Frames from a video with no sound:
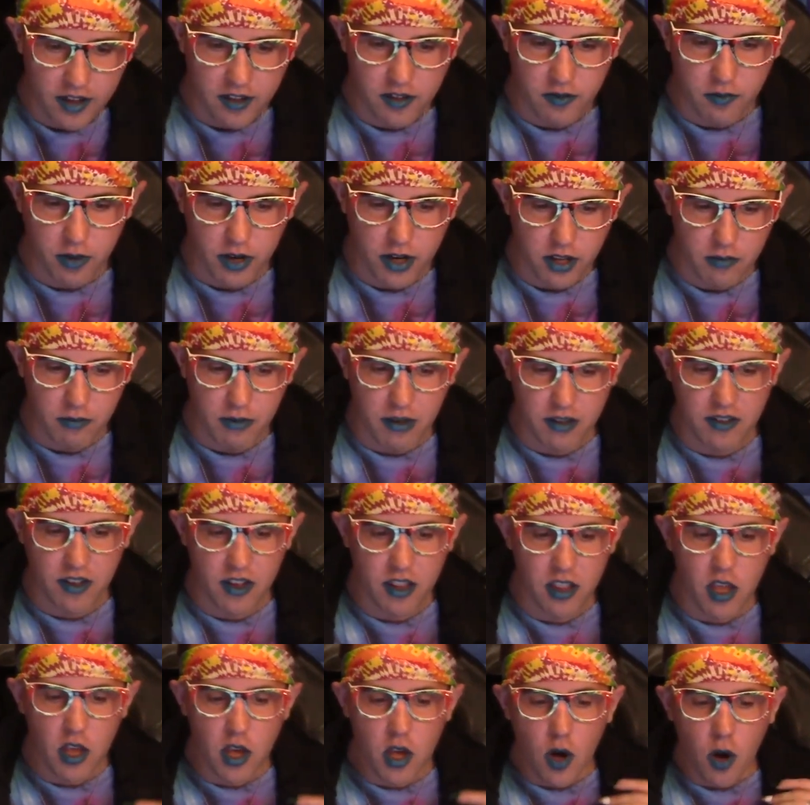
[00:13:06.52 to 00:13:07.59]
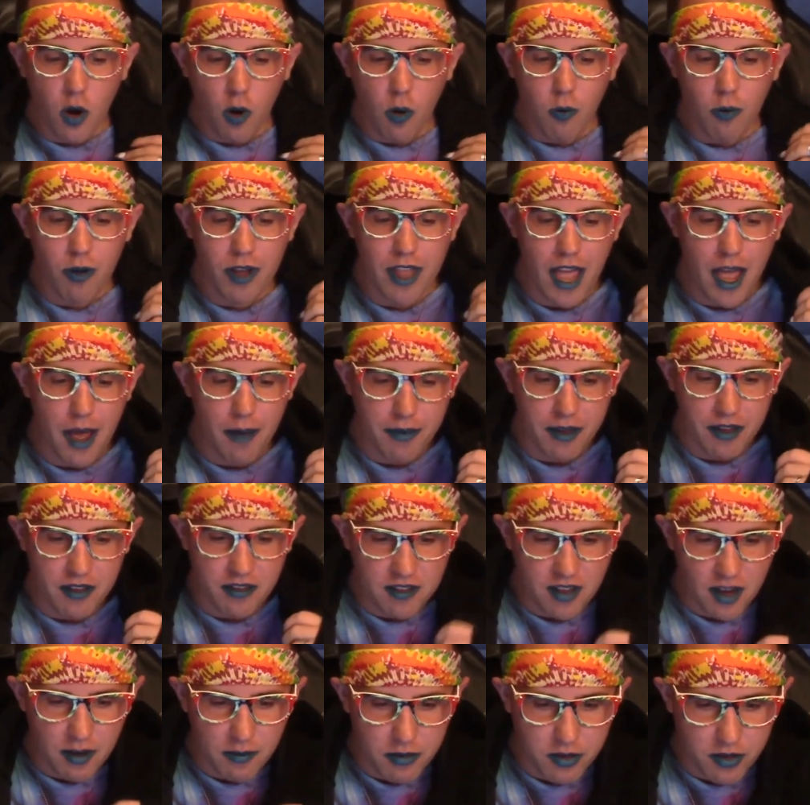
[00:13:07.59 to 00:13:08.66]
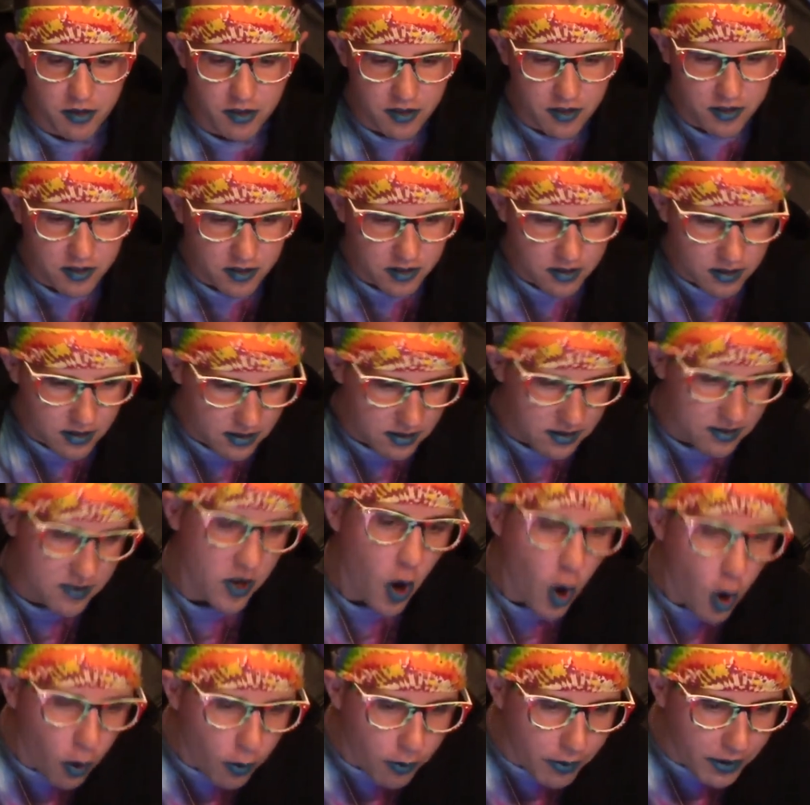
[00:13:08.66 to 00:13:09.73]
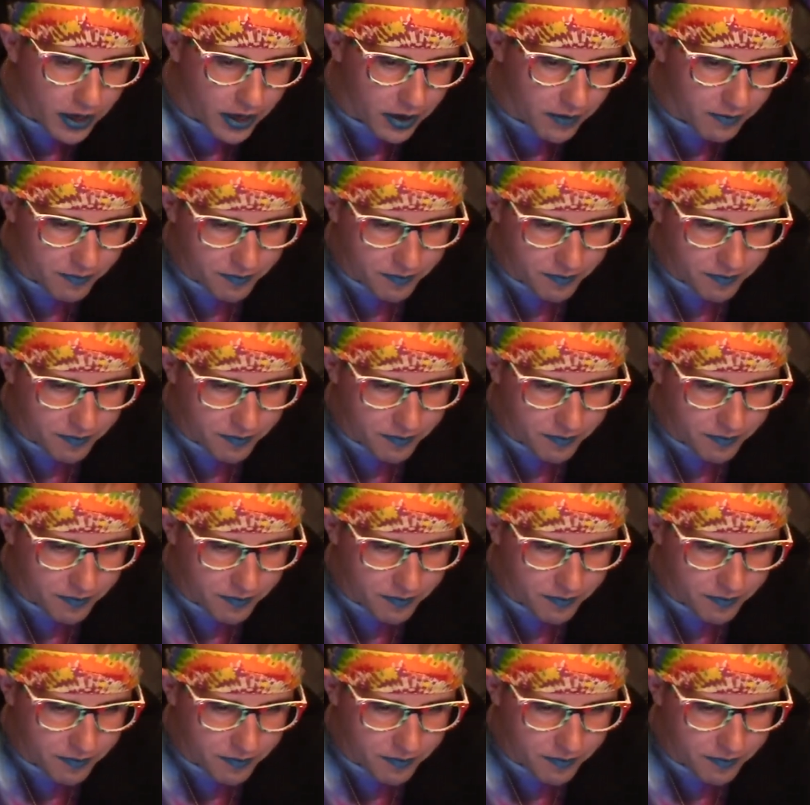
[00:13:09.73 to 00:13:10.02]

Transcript: running to my side. What happened? Toby